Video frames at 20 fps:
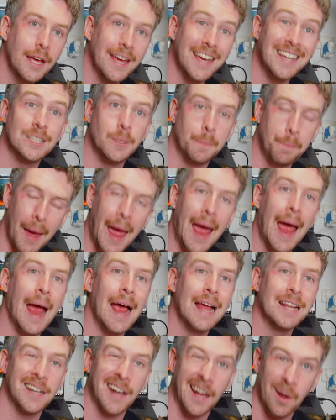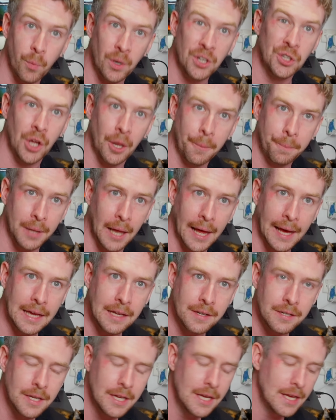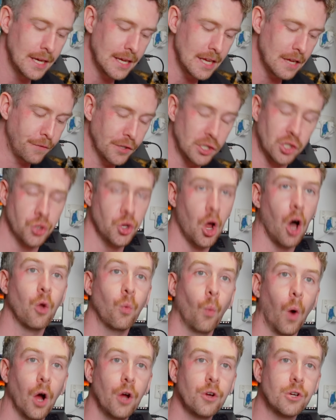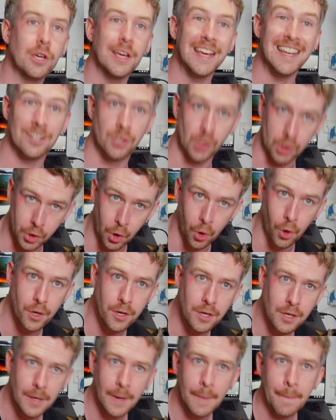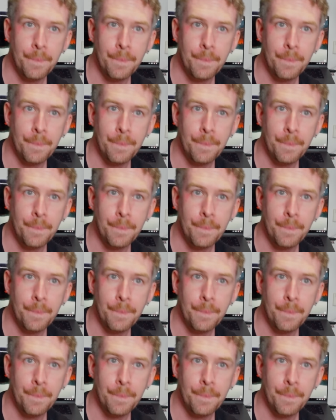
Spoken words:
it's bad and I will not play it. If it's not woke, it's good.